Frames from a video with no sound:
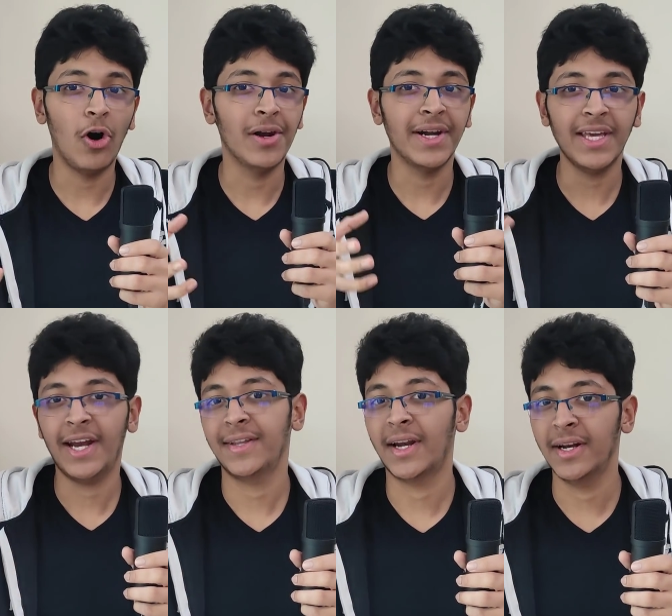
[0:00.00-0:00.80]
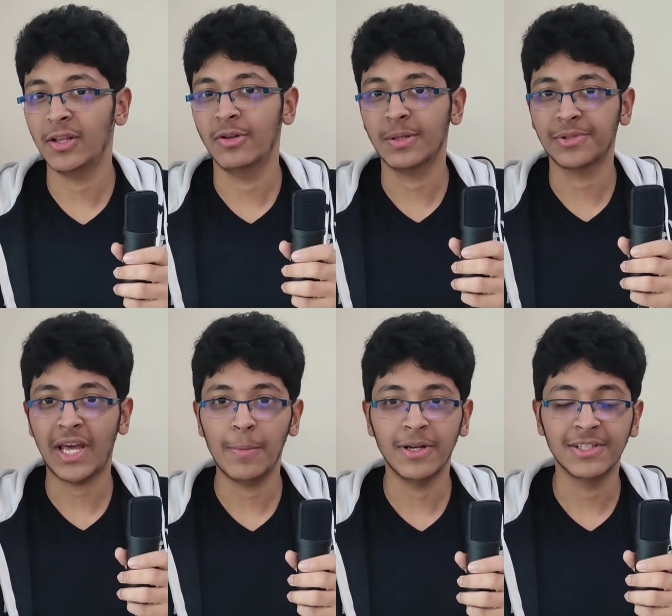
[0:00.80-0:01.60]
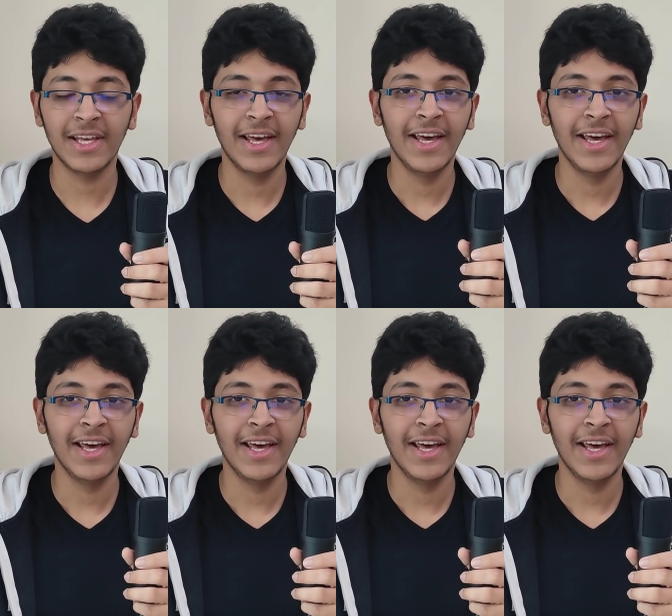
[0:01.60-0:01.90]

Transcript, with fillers: already hit 30,000 subscribers,